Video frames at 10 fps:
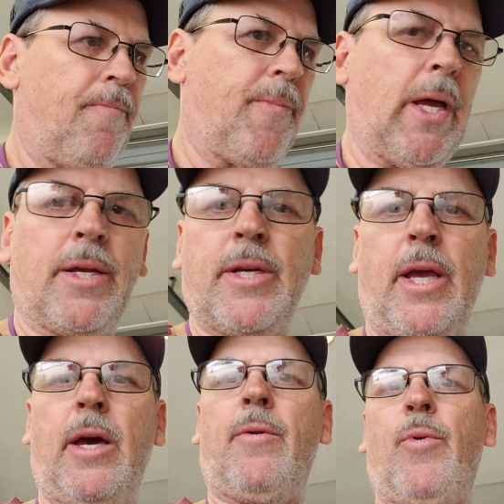Thanks
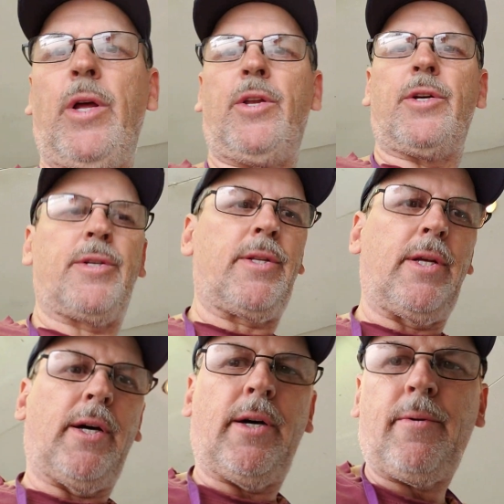again. We just
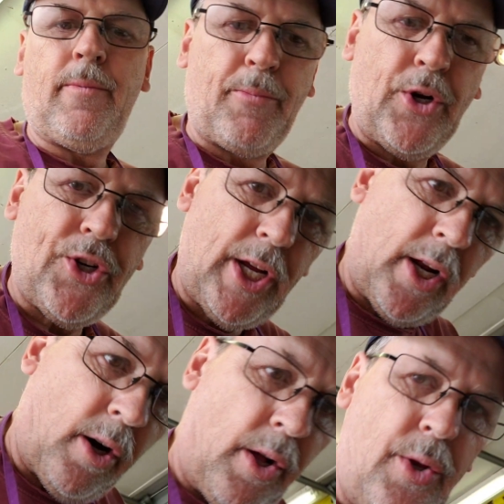appreciate
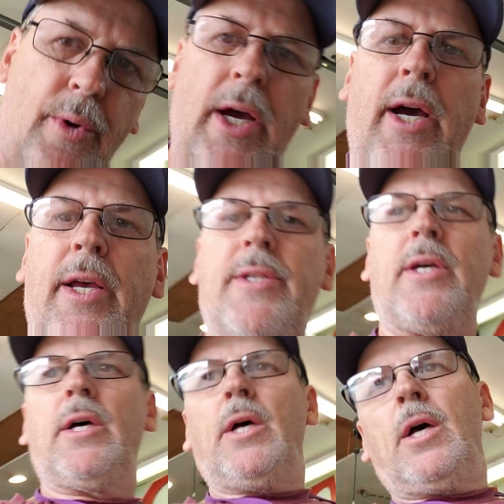all you guys.
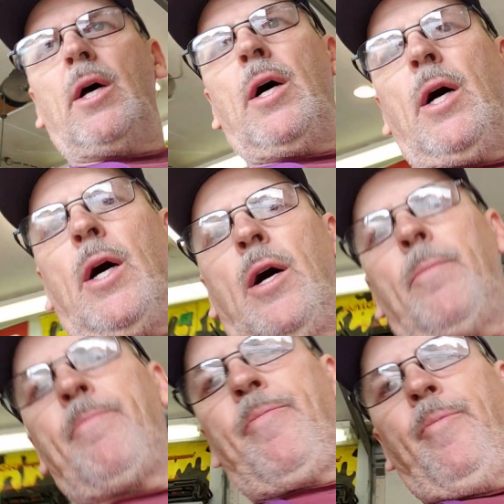
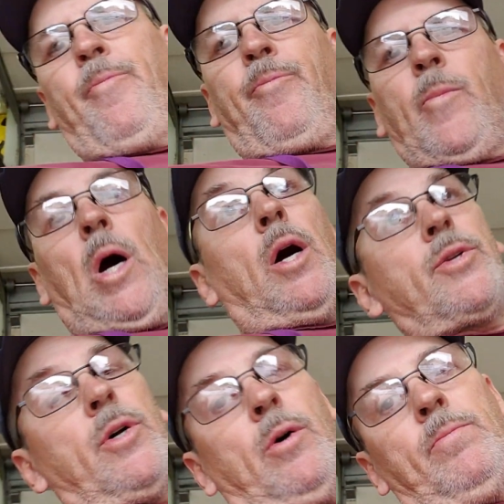
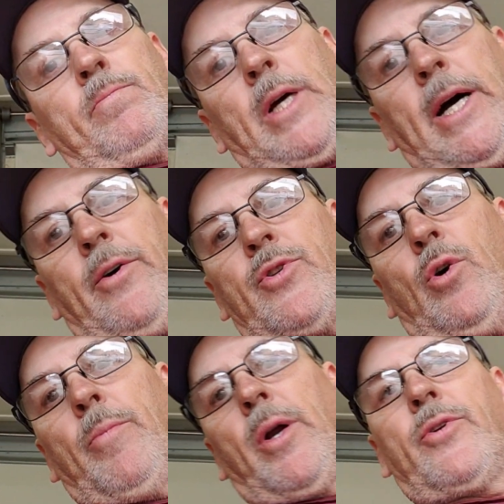Also, Kyle
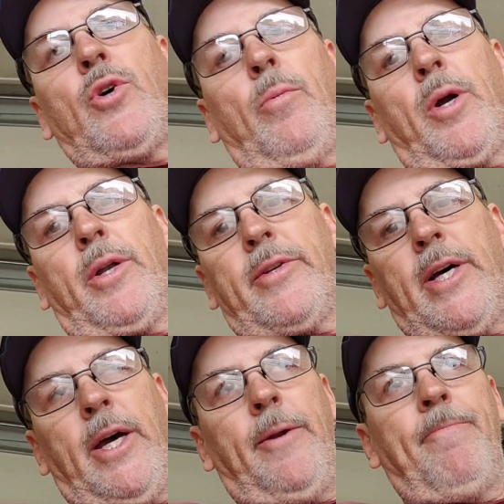Solberg
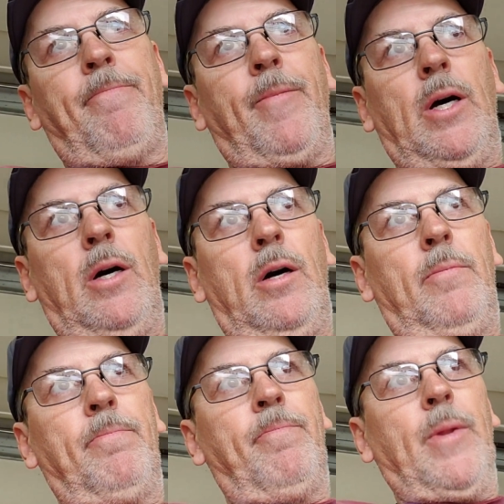Design.
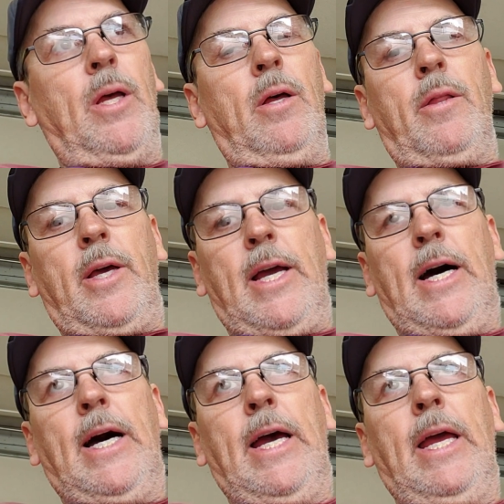The
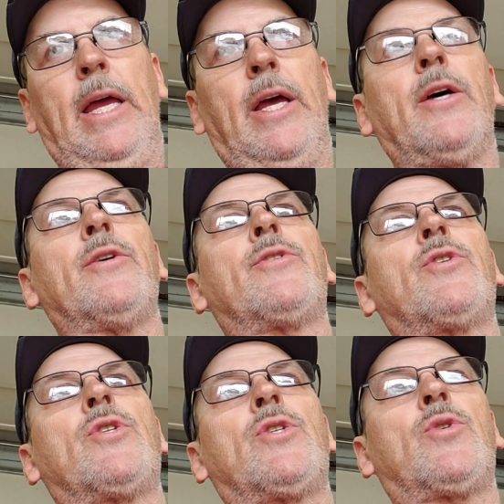guy is
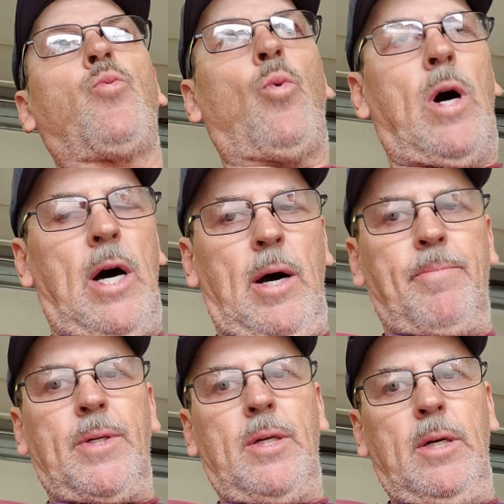
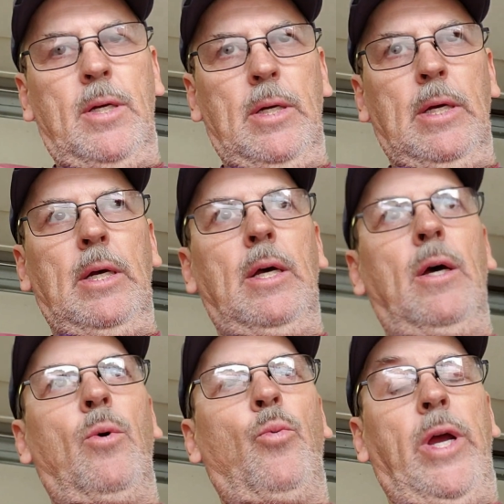swamped.
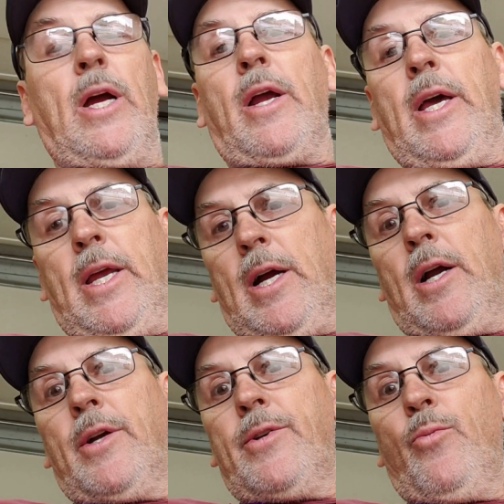We are getting
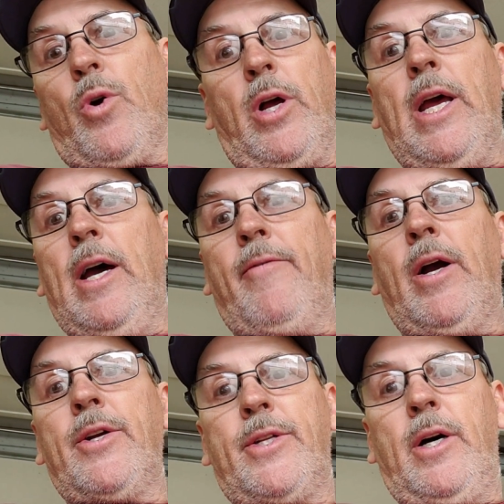ours. We're going to have
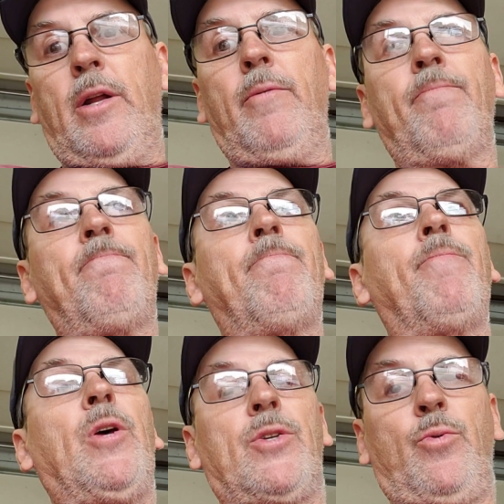ours done
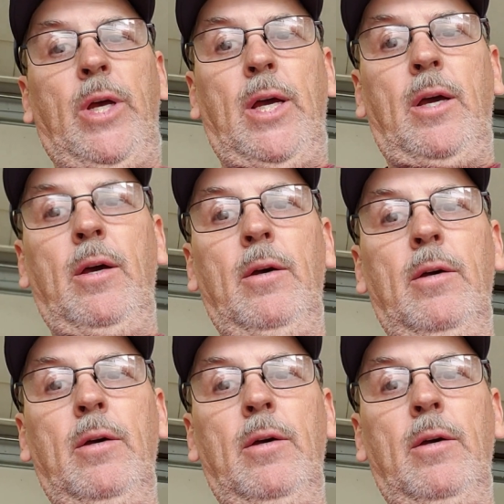this week